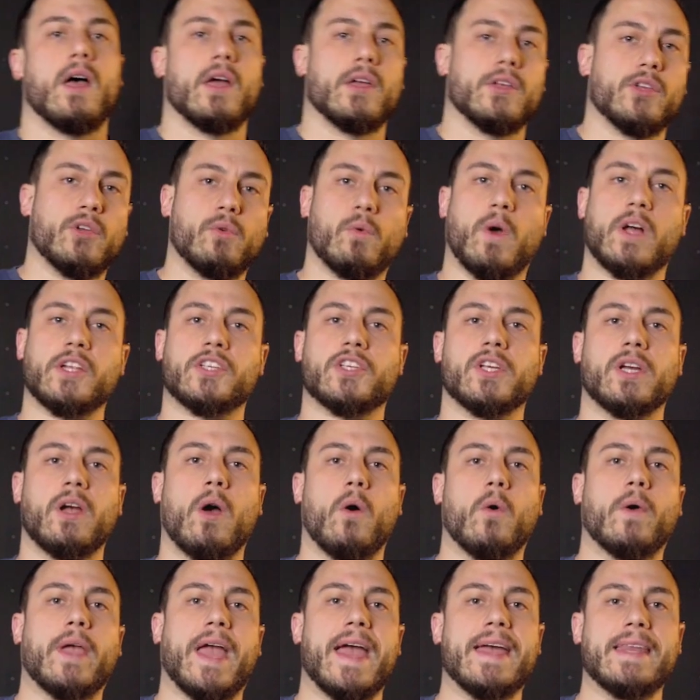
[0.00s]
You're watching
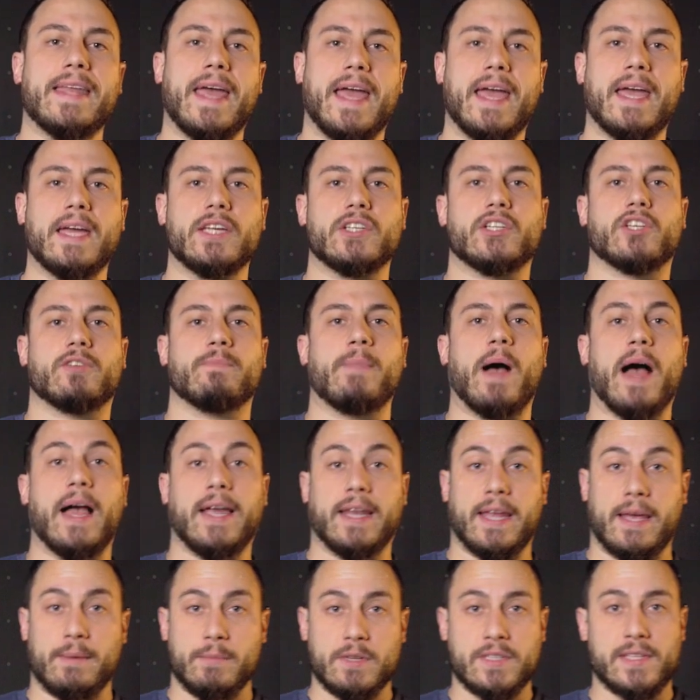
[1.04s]
Oak and Age. My
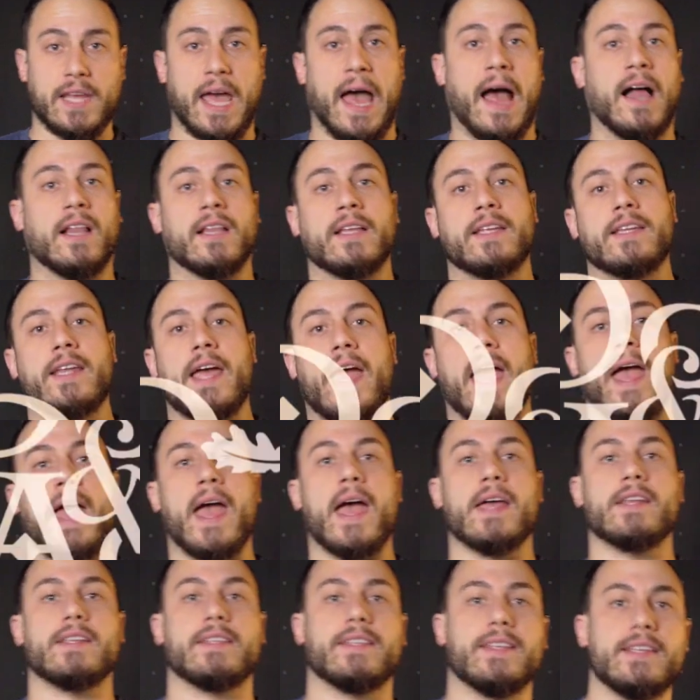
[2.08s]
name is Alan,
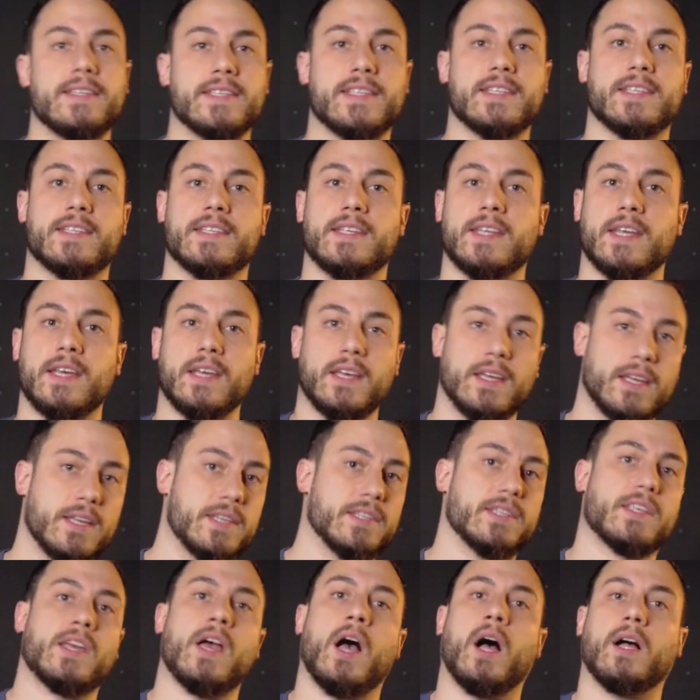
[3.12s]
and this
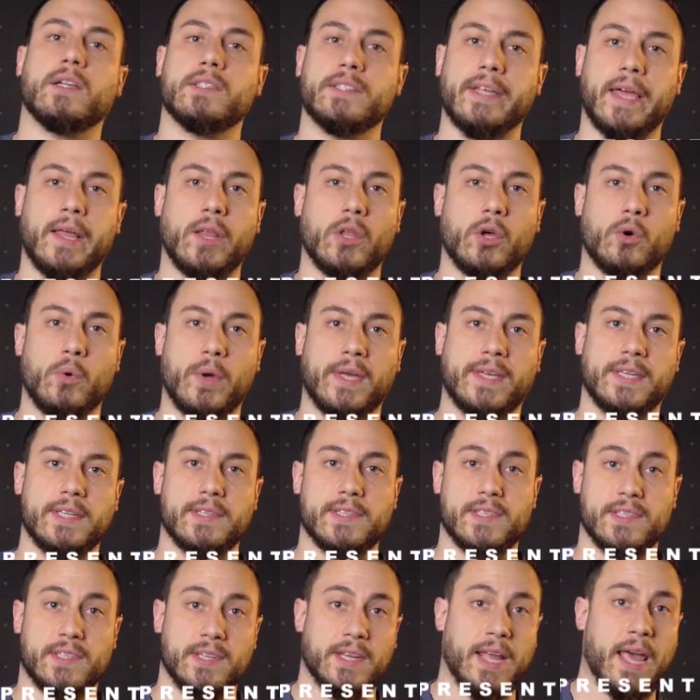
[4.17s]
is Cocktail
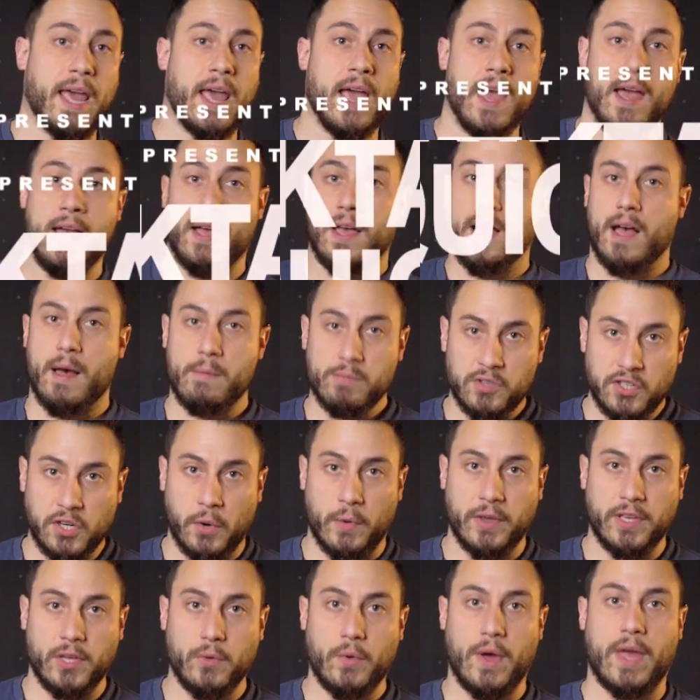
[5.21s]
Quickies. Today, I'm
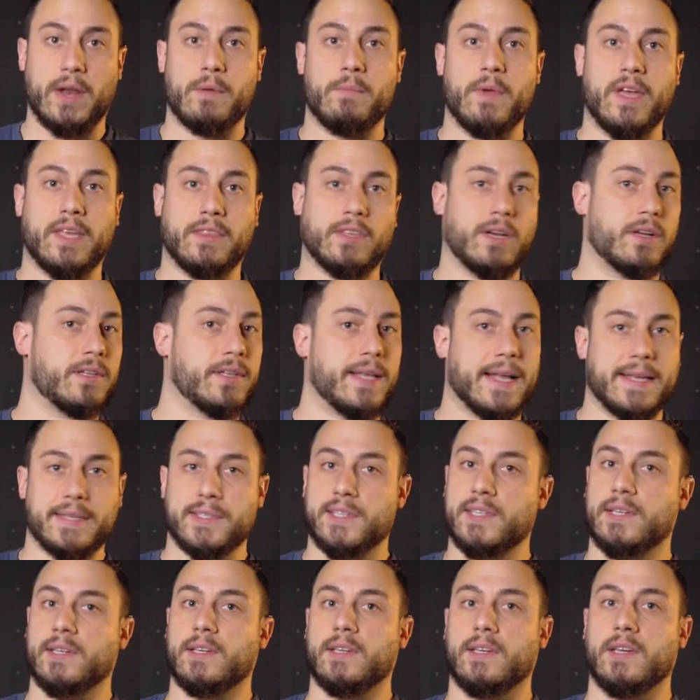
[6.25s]
showing you how to make the
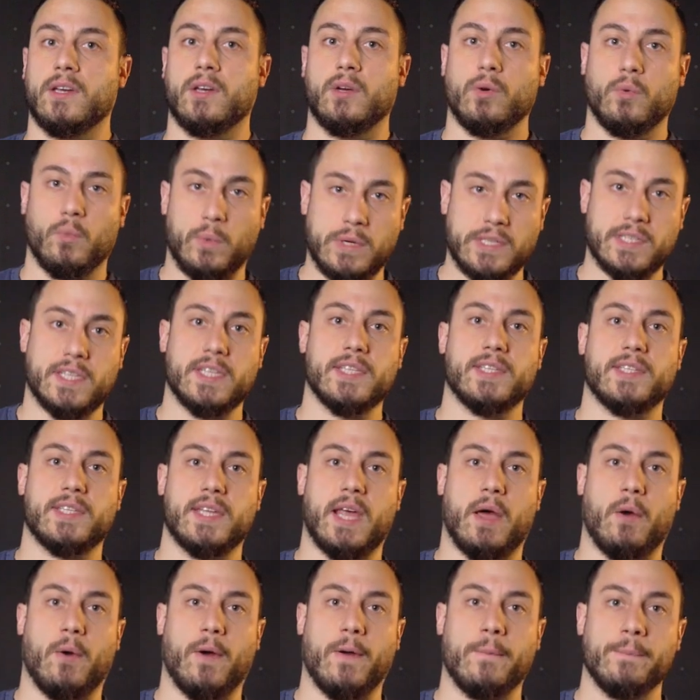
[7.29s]
classic whiskey
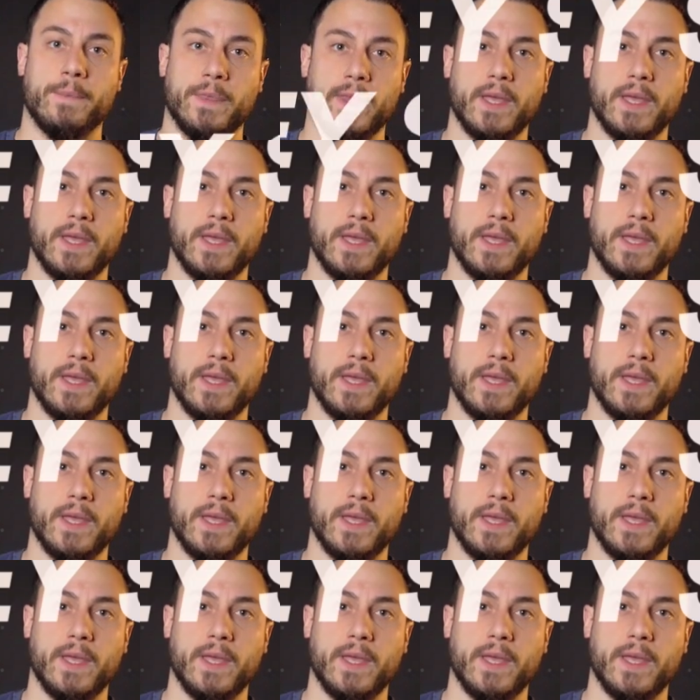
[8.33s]
sour.